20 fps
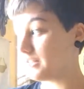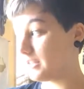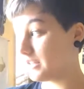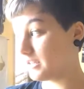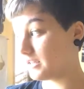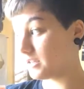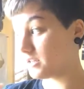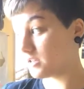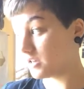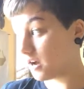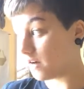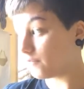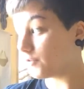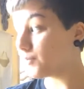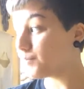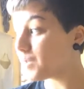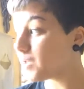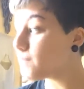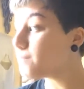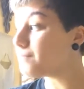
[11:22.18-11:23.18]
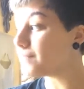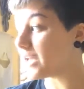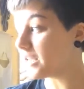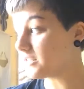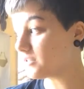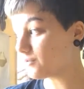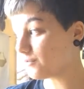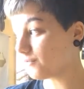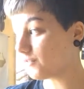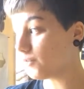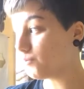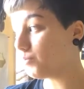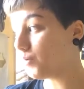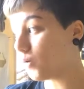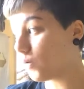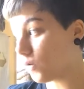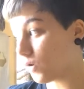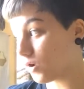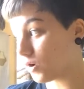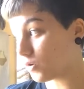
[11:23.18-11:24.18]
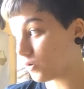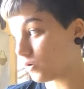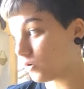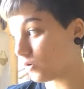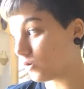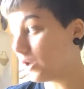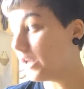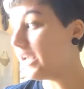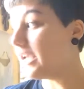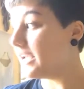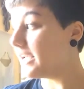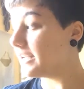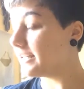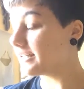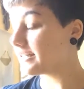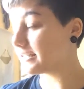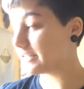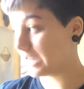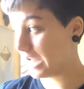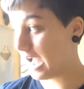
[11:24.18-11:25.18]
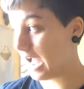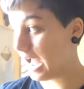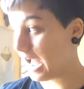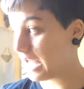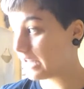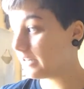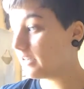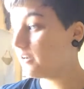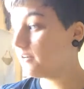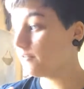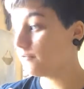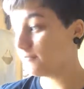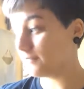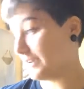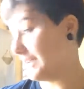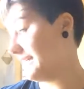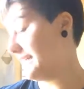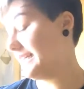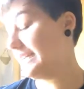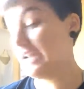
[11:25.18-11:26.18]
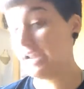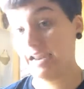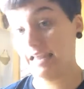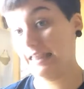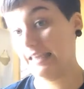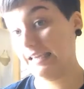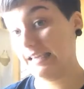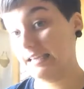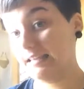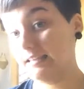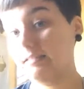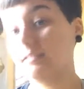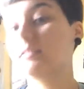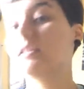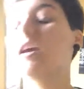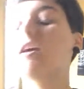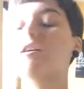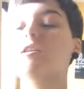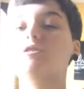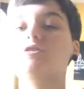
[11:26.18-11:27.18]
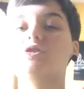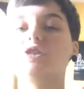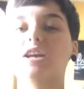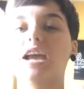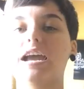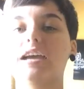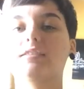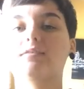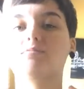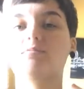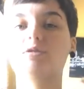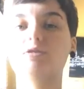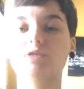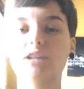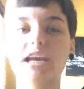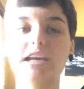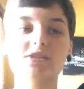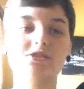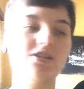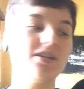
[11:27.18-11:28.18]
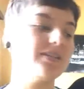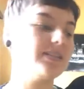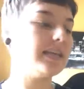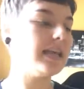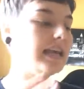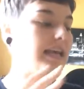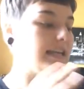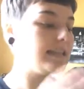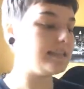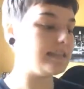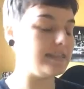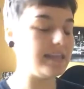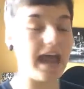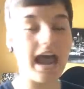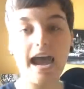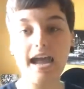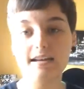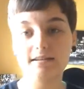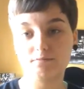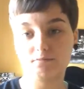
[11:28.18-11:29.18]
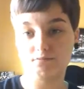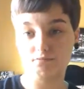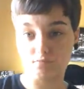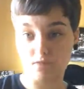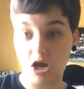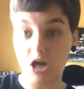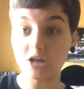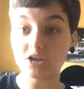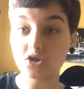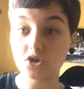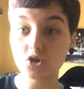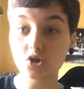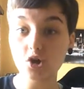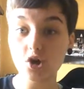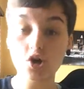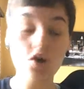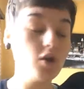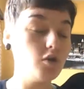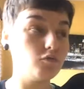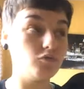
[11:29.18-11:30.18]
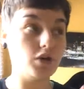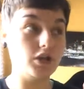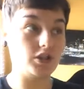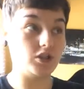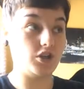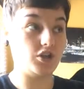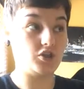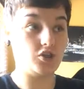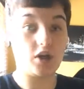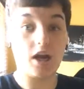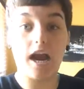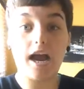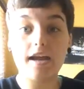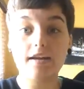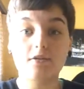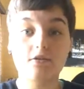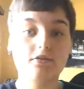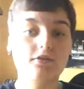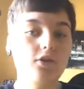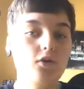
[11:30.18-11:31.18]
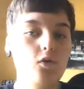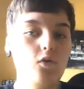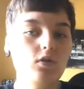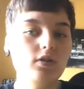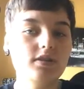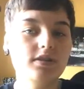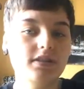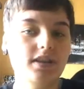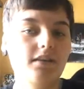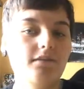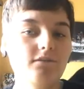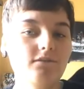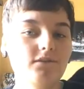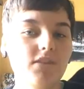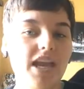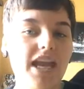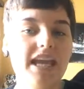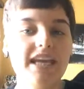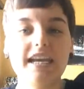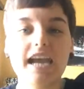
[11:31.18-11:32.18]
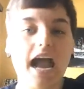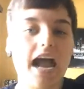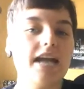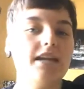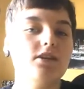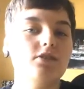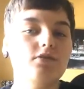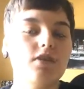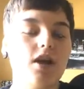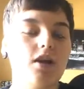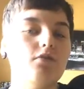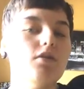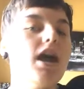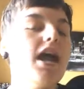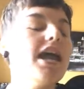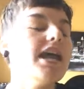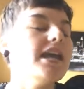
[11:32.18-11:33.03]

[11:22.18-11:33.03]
The government messed with a portal. It's not freaking aliens. There are genetic mutations. That monster was a child or something. I don't know.